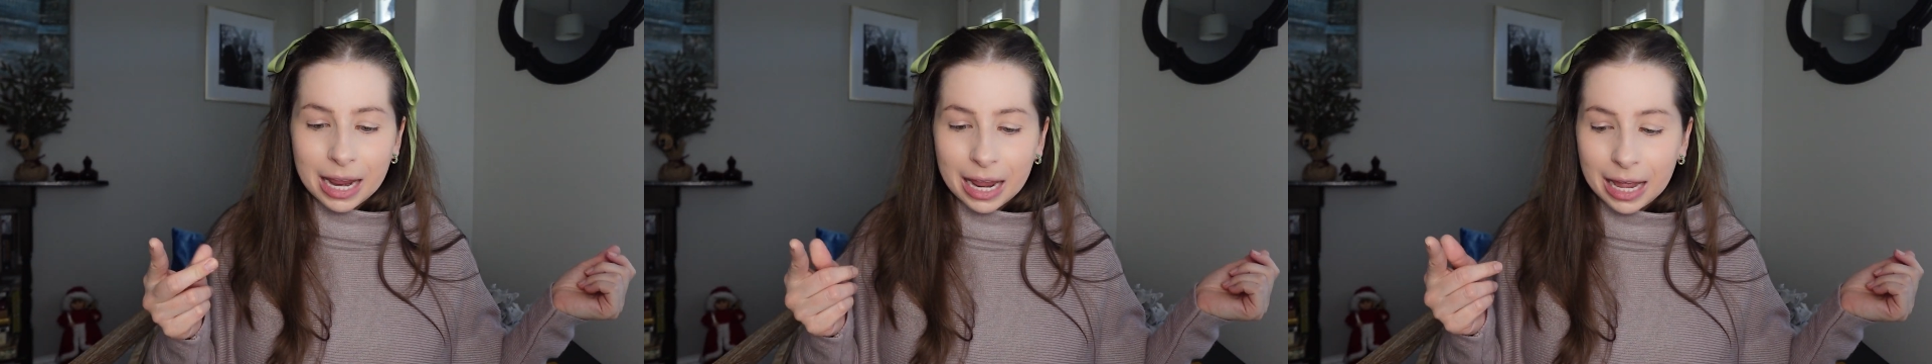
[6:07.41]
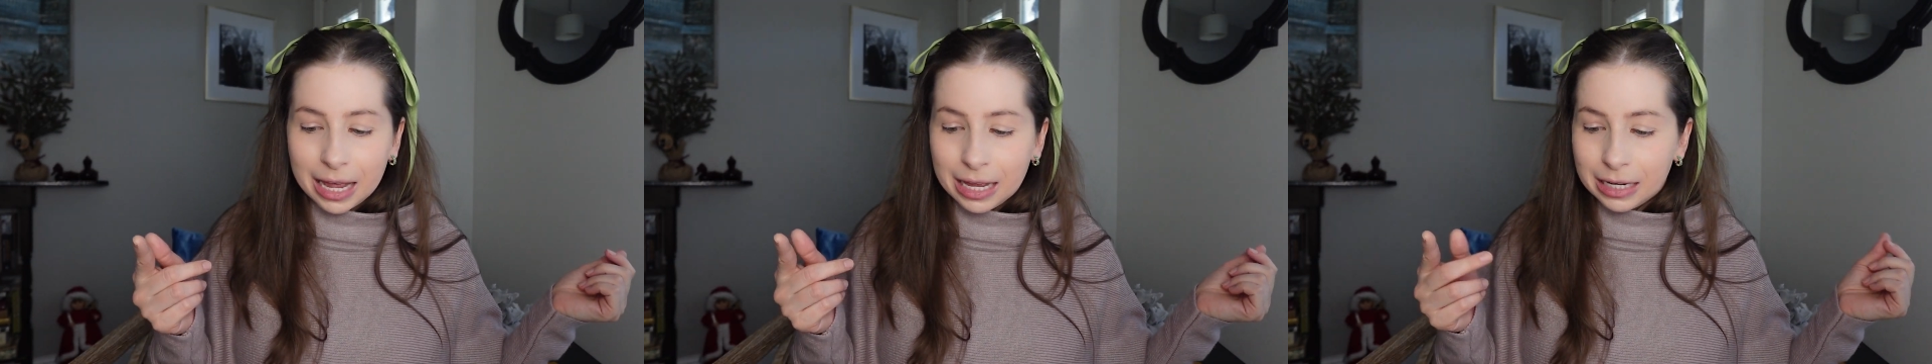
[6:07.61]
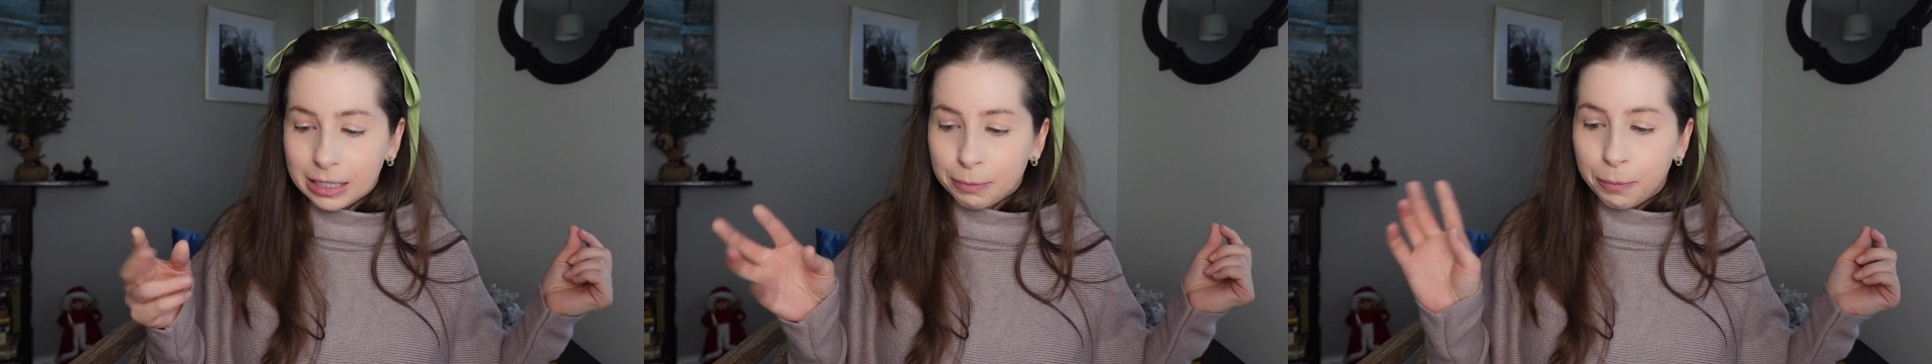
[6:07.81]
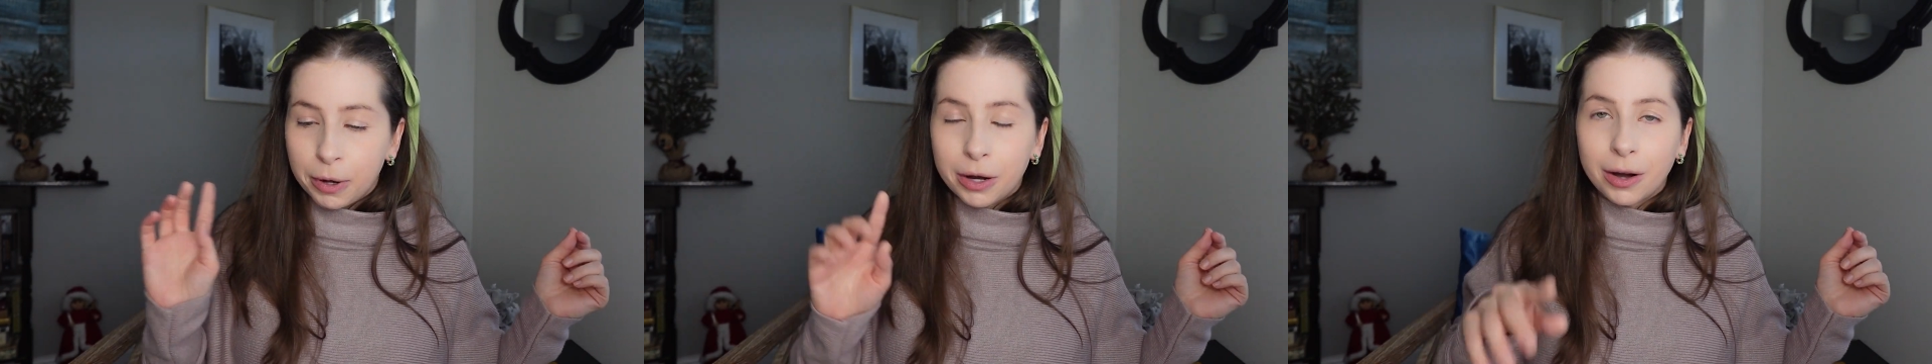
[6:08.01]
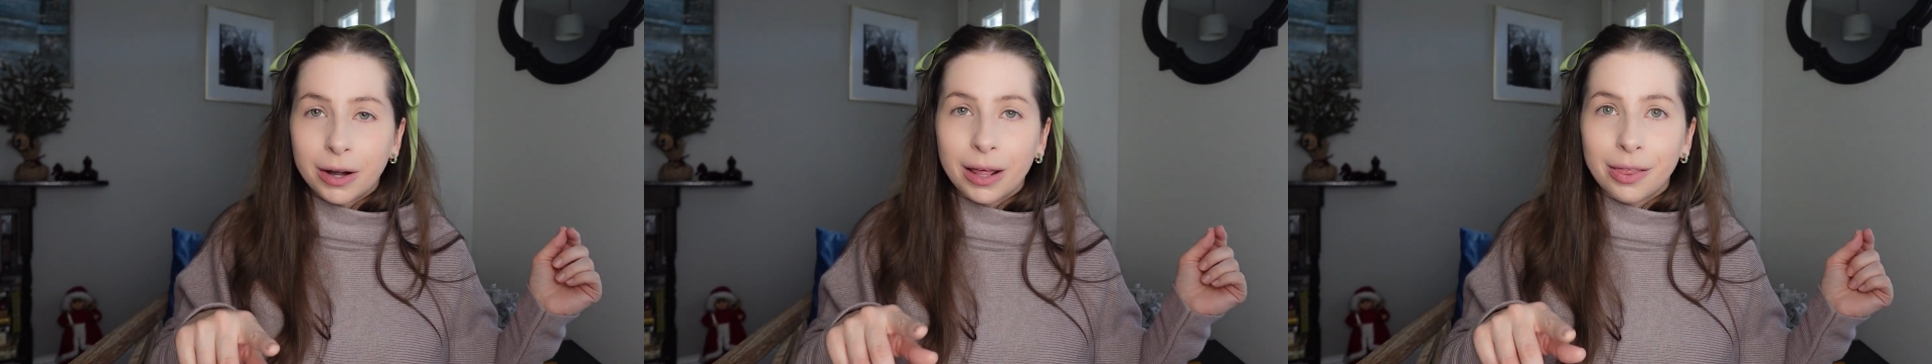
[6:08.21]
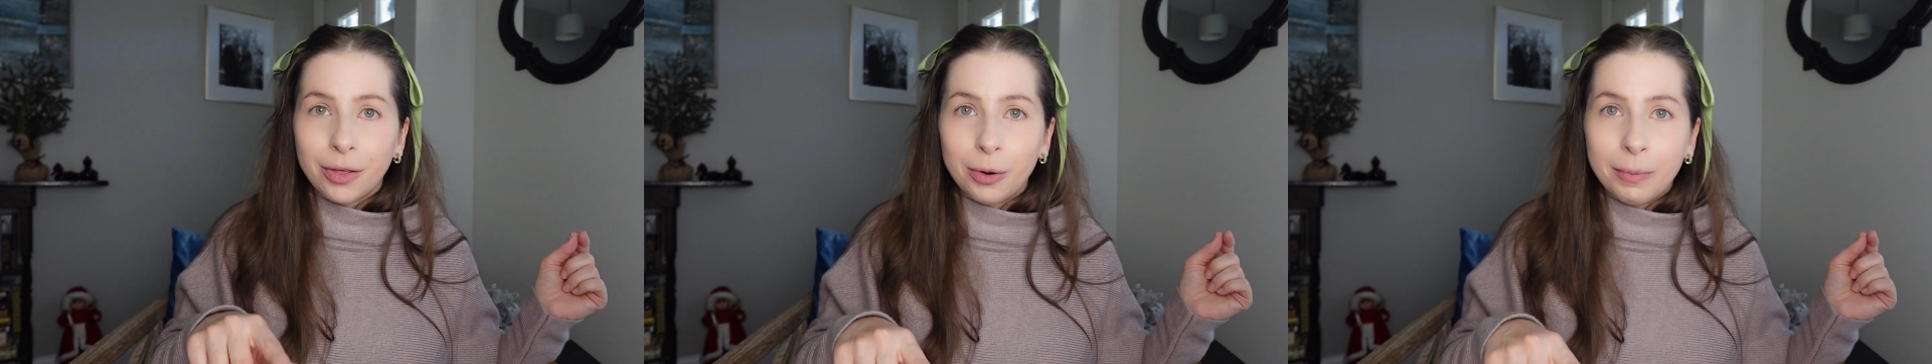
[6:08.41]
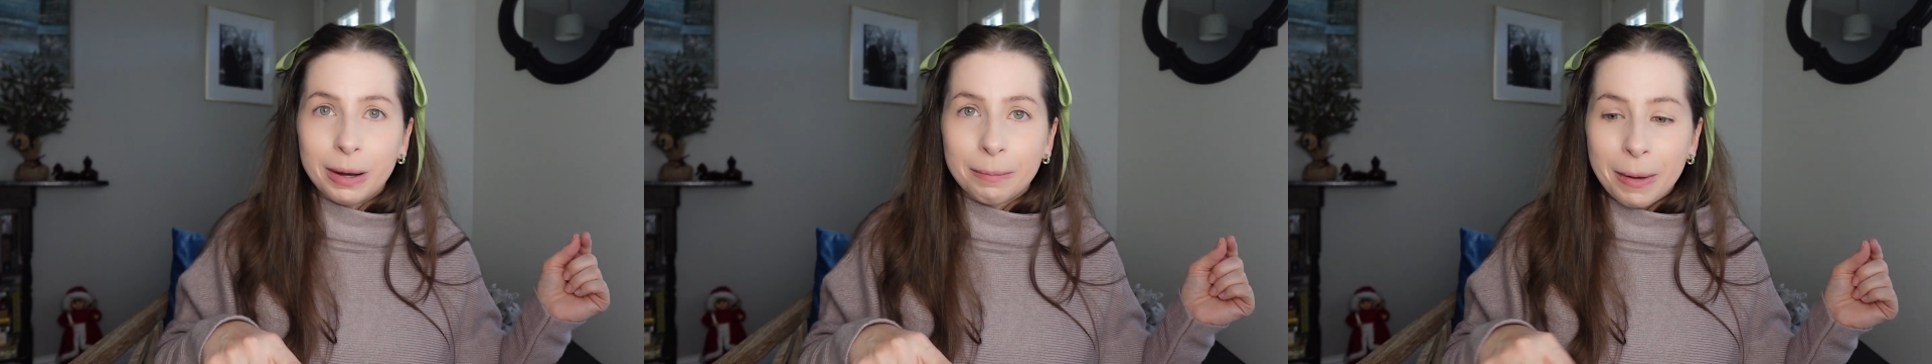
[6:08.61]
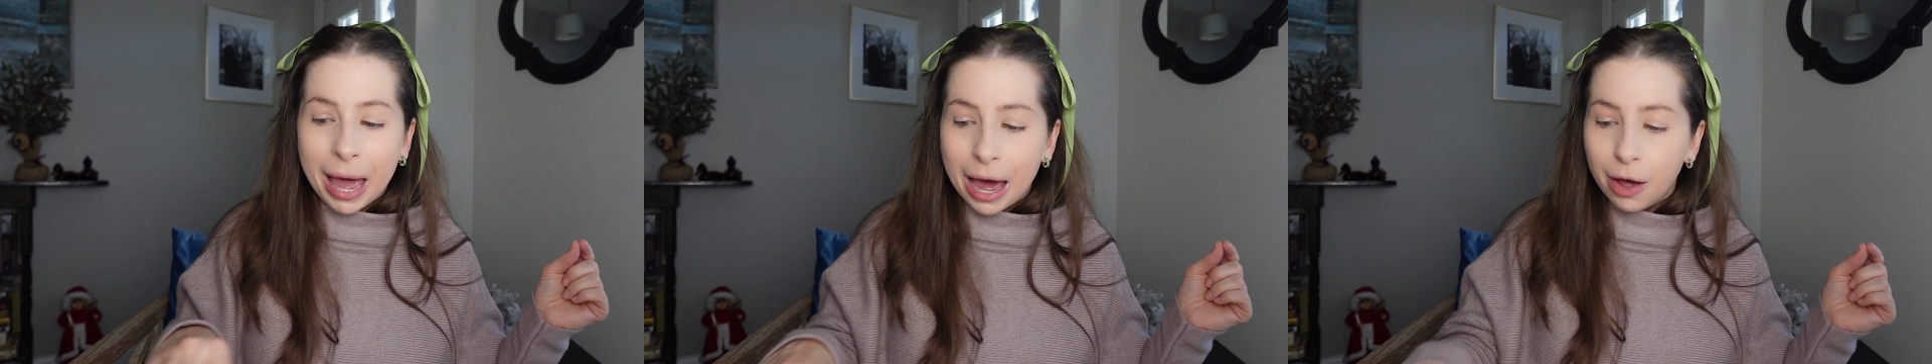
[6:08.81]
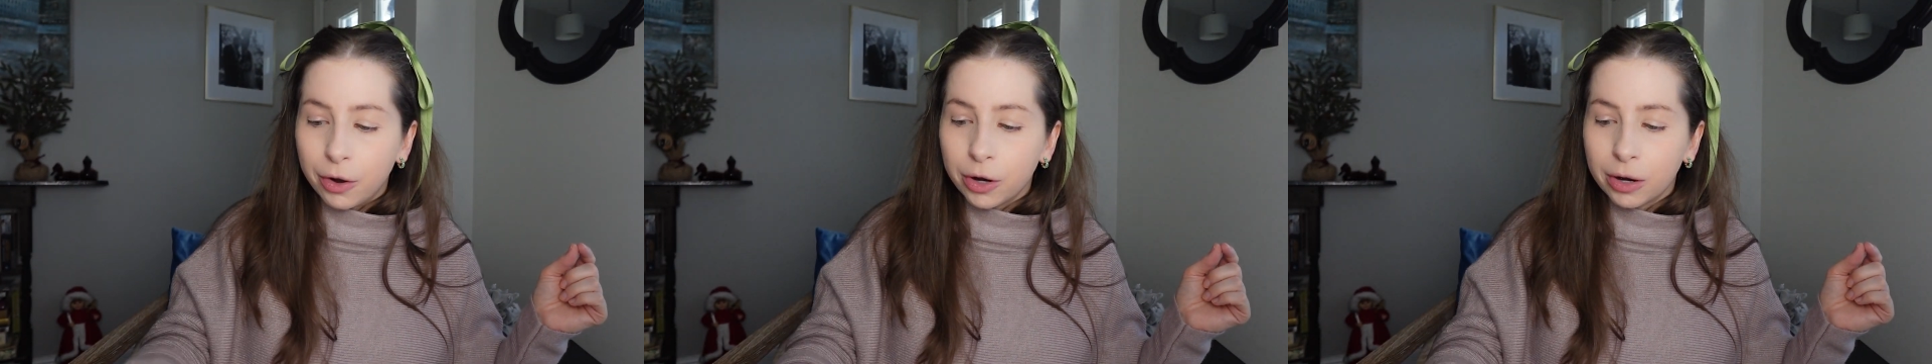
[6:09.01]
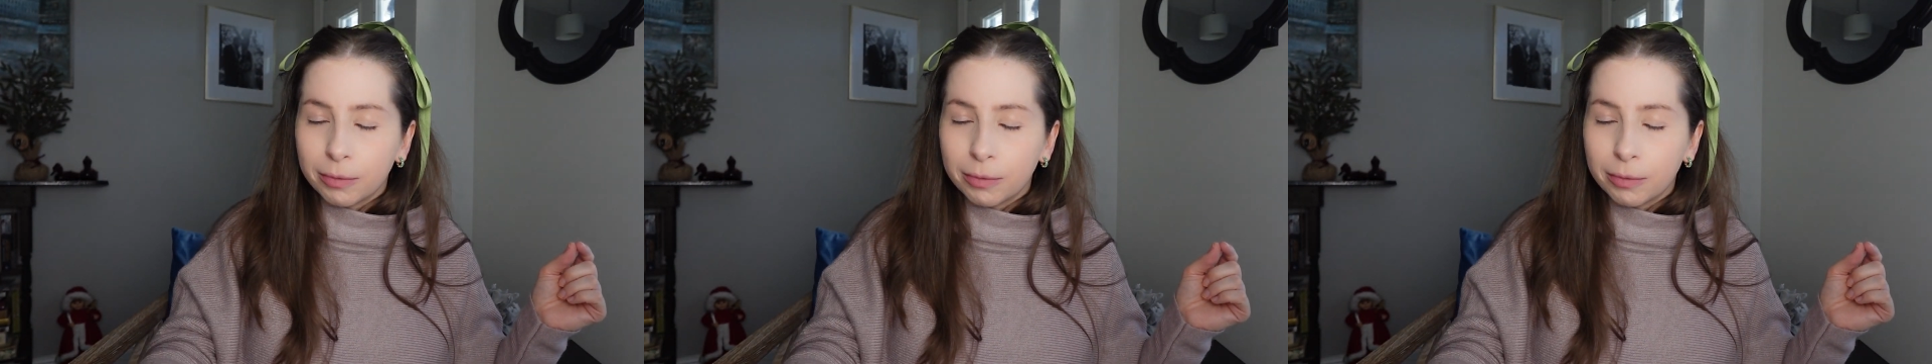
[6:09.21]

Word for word: and put on a little bit of powder.